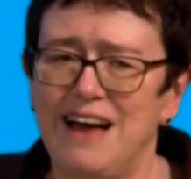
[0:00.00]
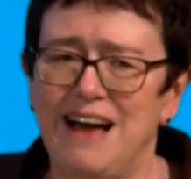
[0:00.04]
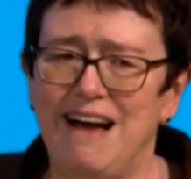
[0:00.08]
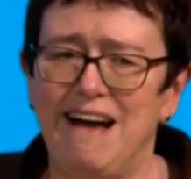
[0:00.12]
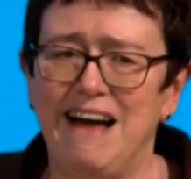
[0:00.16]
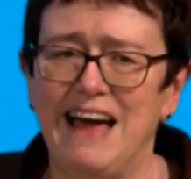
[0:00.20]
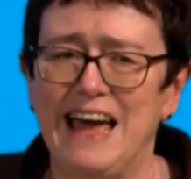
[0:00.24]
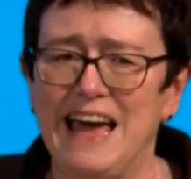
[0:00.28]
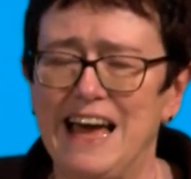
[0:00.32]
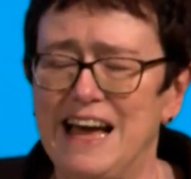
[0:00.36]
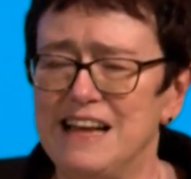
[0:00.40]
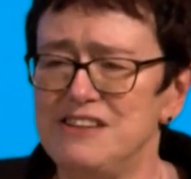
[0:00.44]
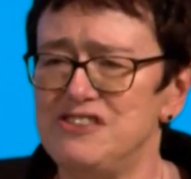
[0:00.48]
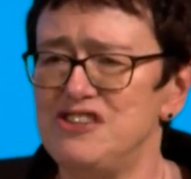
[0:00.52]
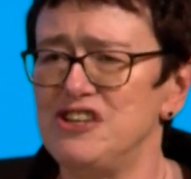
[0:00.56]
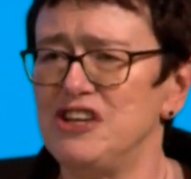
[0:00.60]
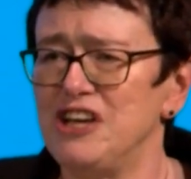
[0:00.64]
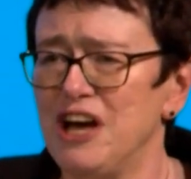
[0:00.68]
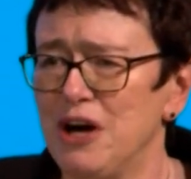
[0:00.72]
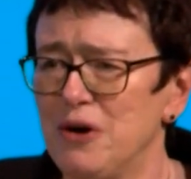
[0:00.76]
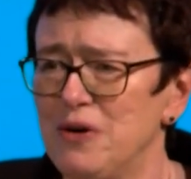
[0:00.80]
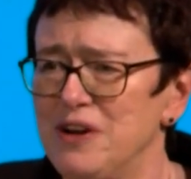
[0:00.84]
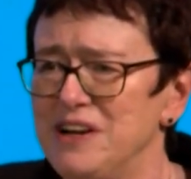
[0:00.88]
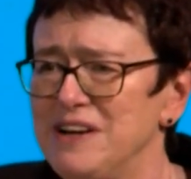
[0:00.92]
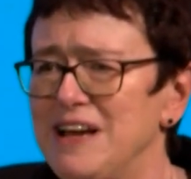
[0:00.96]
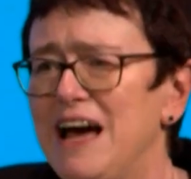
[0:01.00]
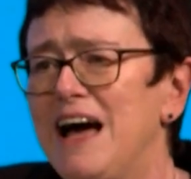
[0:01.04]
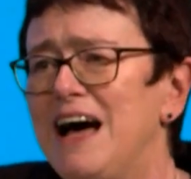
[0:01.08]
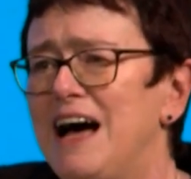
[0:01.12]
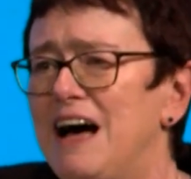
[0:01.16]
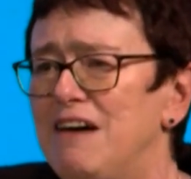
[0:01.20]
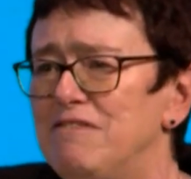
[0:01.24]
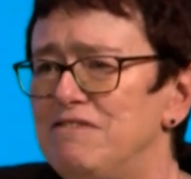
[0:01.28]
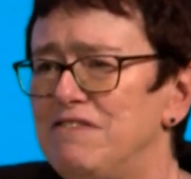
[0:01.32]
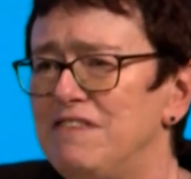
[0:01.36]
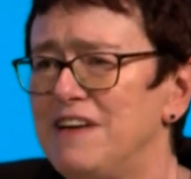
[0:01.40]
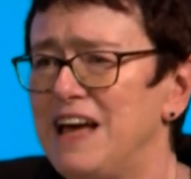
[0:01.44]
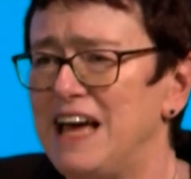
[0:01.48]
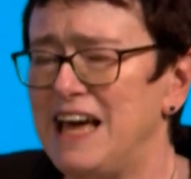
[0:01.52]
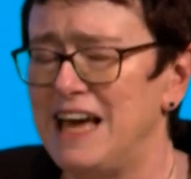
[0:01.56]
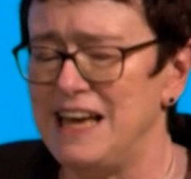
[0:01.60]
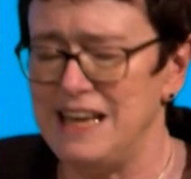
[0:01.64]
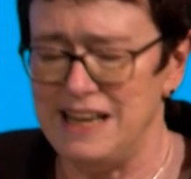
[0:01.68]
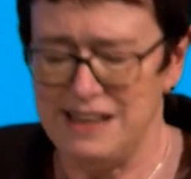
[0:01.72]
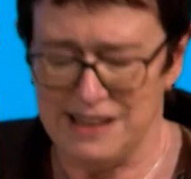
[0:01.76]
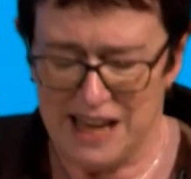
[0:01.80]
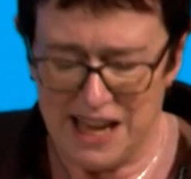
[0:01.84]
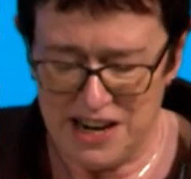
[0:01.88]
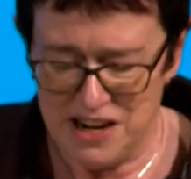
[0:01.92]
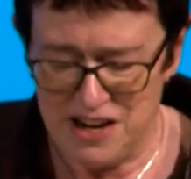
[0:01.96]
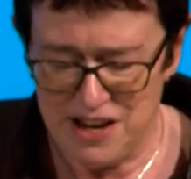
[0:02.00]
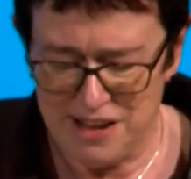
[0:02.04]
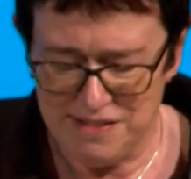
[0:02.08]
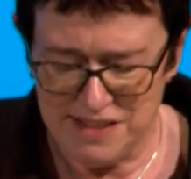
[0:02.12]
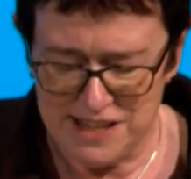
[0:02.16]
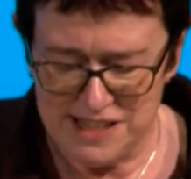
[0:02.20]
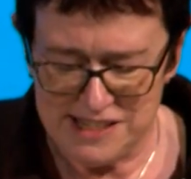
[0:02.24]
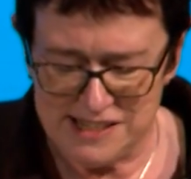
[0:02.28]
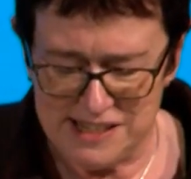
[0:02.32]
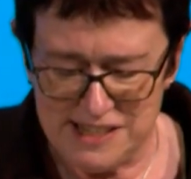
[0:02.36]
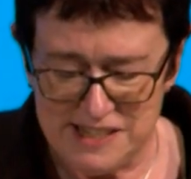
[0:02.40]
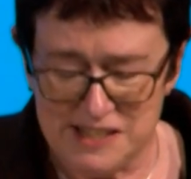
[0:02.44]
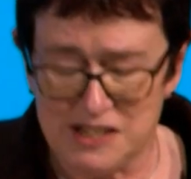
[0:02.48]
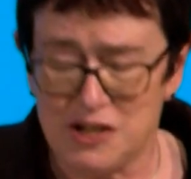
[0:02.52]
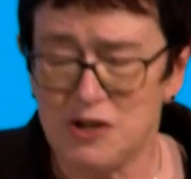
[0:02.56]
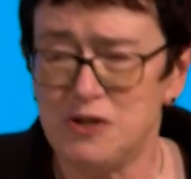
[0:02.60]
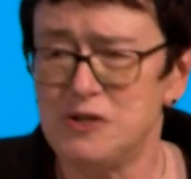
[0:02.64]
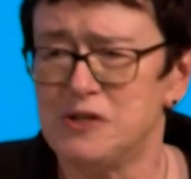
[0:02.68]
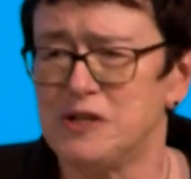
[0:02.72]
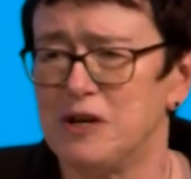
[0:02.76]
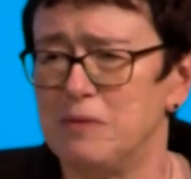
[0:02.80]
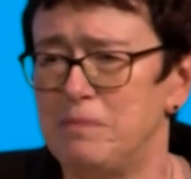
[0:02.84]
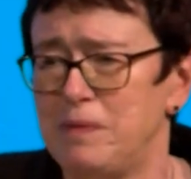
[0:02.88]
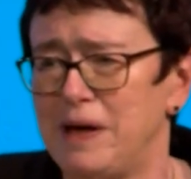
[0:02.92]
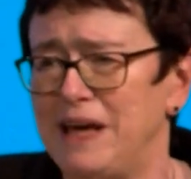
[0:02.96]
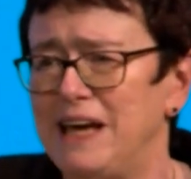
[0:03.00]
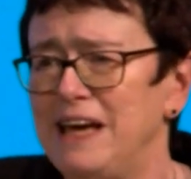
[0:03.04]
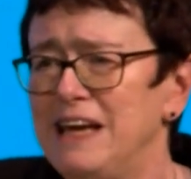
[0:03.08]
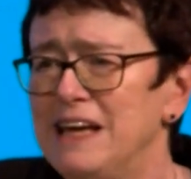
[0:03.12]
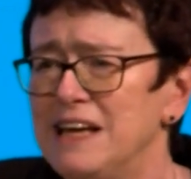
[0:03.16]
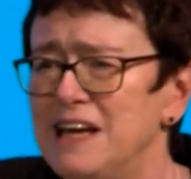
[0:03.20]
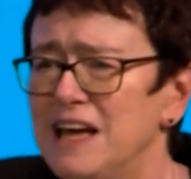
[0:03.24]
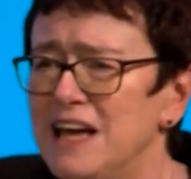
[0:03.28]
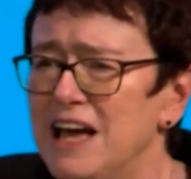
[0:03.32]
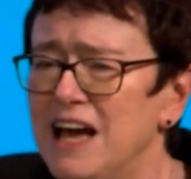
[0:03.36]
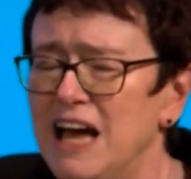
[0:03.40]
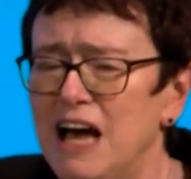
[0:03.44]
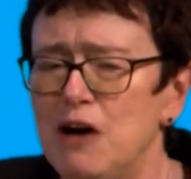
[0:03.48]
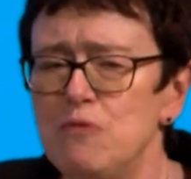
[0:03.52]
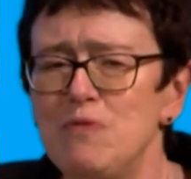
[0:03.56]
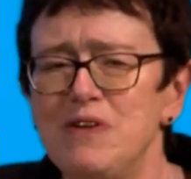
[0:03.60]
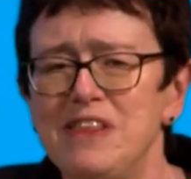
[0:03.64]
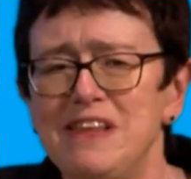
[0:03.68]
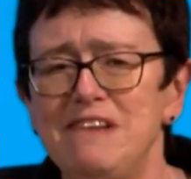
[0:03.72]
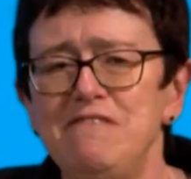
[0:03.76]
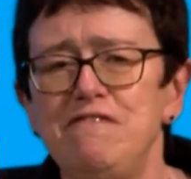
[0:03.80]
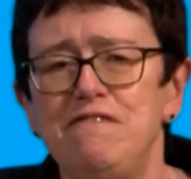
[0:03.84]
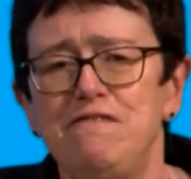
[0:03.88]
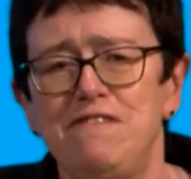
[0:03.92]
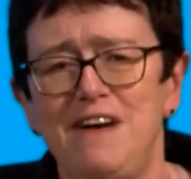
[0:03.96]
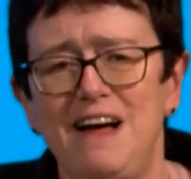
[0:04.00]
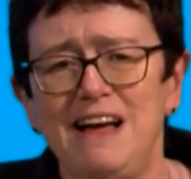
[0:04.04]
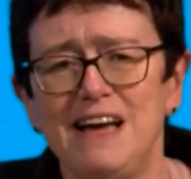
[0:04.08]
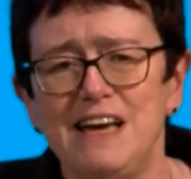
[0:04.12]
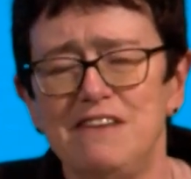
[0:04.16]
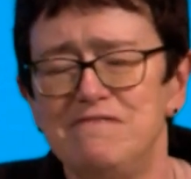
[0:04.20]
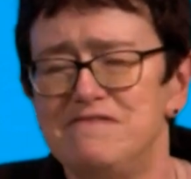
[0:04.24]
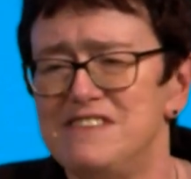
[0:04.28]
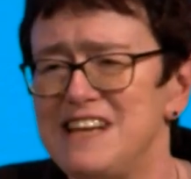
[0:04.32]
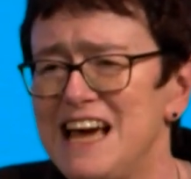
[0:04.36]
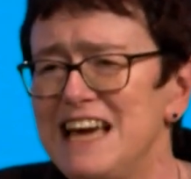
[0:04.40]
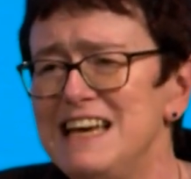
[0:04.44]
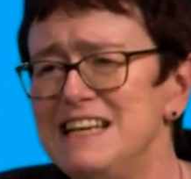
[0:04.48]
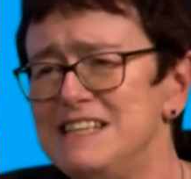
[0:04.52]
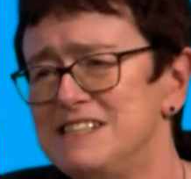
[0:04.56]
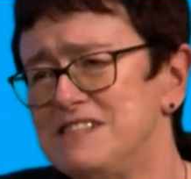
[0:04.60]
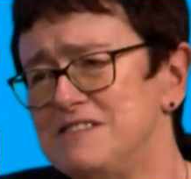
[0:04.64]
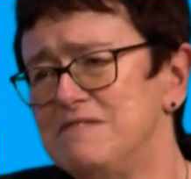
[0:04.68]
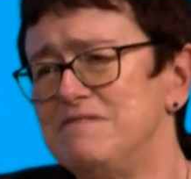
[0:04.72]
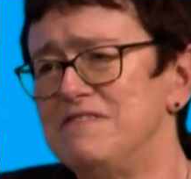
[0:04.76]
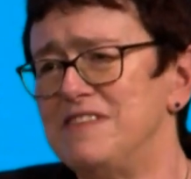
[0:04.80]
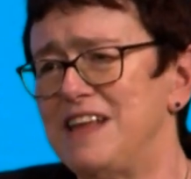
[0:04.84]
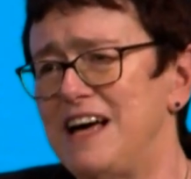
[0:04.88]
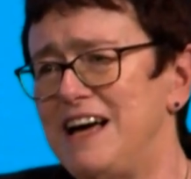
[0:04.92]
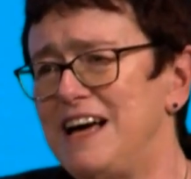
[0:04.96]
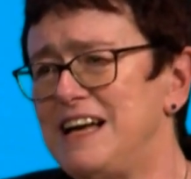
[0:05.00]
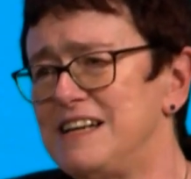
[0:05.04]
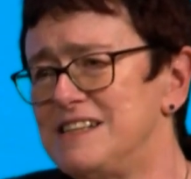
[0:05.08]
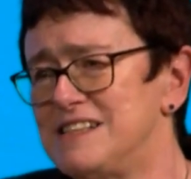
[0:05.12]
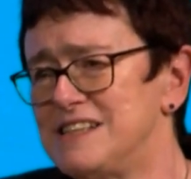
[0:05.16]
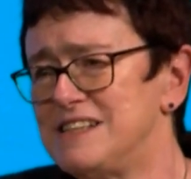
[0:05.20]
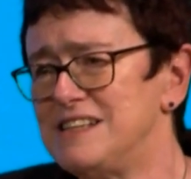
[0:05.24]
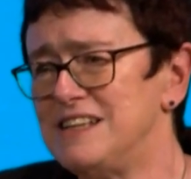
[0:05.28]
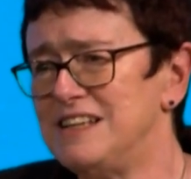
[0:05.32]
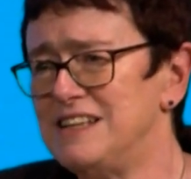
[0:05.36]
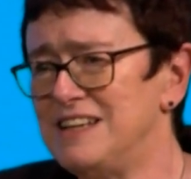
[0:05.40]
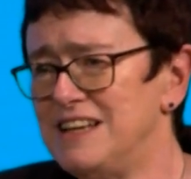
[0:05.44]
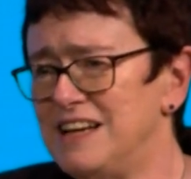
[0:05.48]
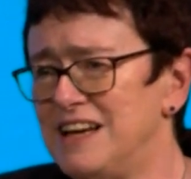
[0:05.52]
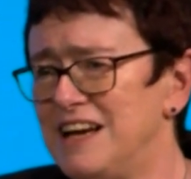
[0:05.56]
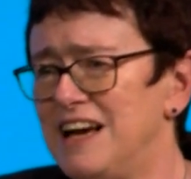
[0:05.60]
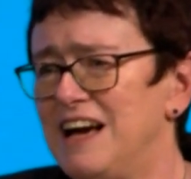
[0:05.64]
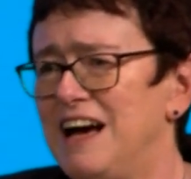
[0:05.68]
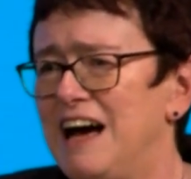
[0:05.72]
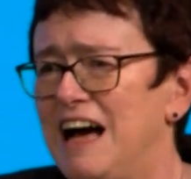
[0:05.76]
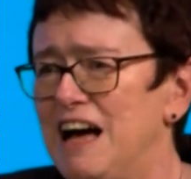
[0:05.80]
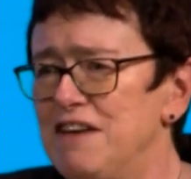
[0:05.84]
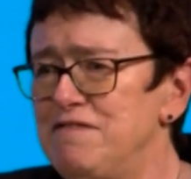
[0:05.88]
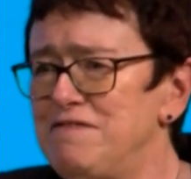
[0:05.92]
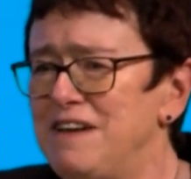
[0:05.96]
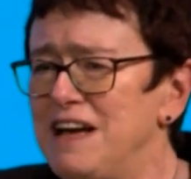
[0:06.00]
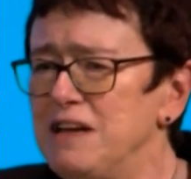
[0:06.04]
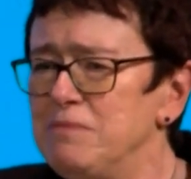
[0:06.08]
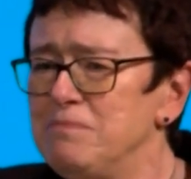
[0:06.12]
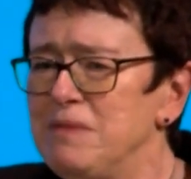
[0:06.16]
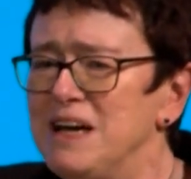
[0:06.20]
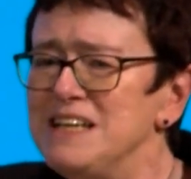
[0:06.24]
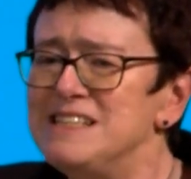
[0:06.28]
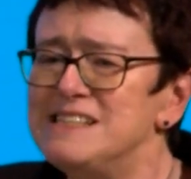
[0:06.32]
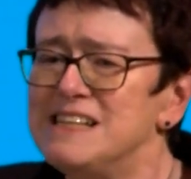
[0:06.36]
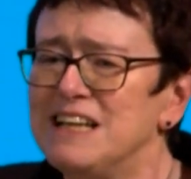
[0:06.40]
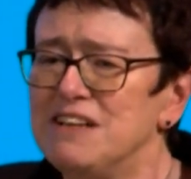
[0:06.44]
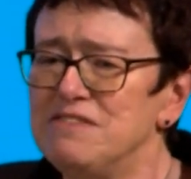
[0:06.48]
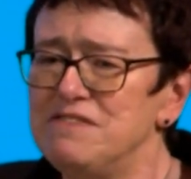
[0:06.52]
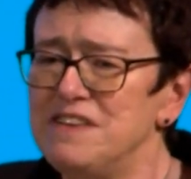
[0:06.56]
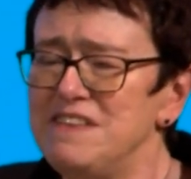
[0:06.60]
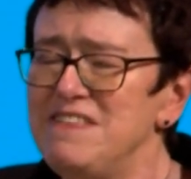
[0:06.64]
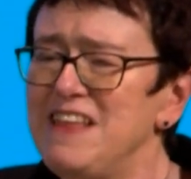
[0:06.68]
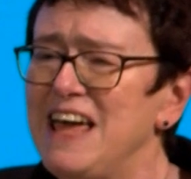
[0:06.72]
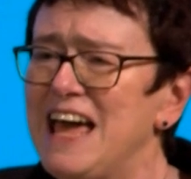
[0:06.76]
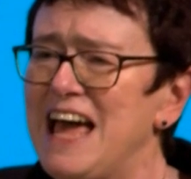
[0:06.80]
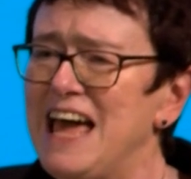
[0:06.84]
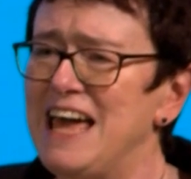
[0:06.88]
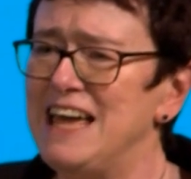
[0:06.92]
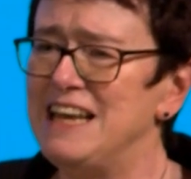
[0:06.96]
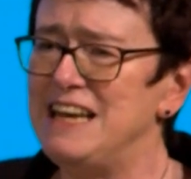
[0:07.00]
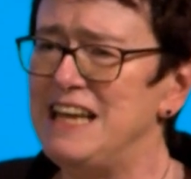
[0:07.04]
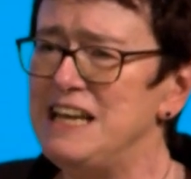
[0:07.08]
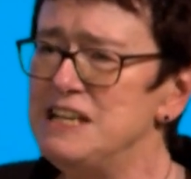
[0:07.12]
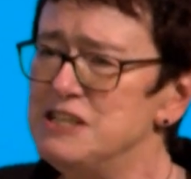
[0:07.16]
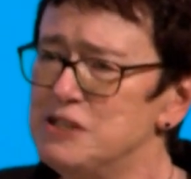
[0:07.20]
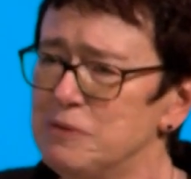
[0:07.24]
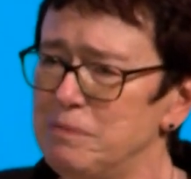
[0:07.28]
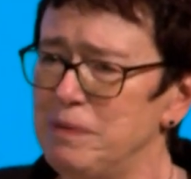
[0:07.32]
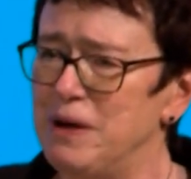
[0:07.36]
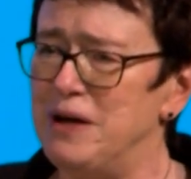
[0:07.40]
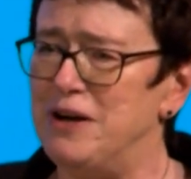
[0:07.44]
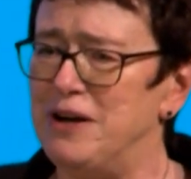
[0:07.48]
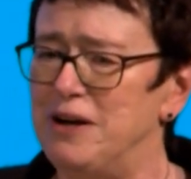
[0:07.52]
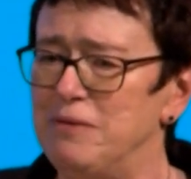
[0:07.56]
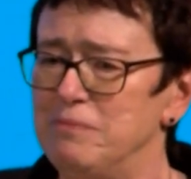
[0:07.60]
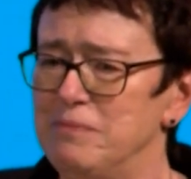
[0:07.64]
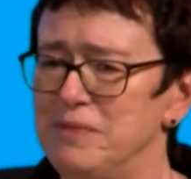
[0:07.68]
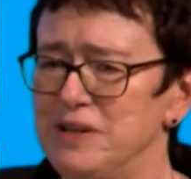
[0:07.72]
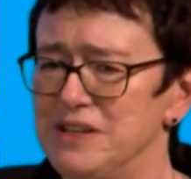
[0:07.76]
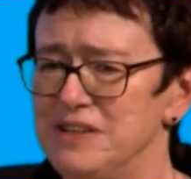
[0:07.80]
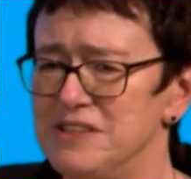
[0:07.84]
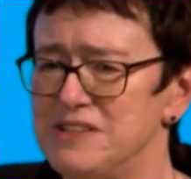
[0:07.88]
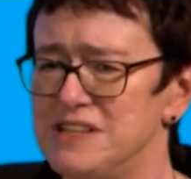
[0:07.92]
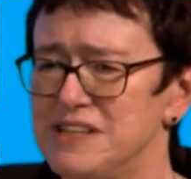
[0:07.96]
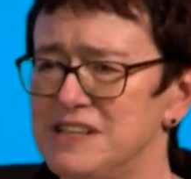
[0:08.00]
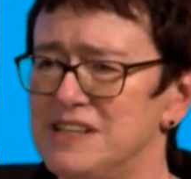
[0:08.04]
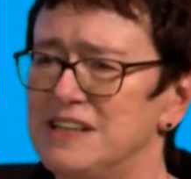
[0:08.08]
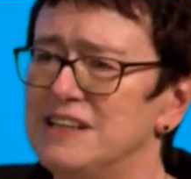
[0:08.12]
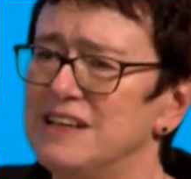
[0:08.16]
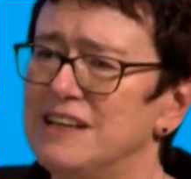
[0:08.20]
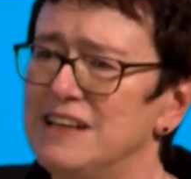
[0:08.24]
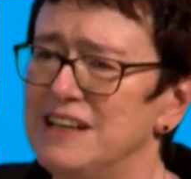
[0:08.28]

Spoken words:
I had to go and have another cystoscopy. And within 5 days of that, I found myself in the A&E department.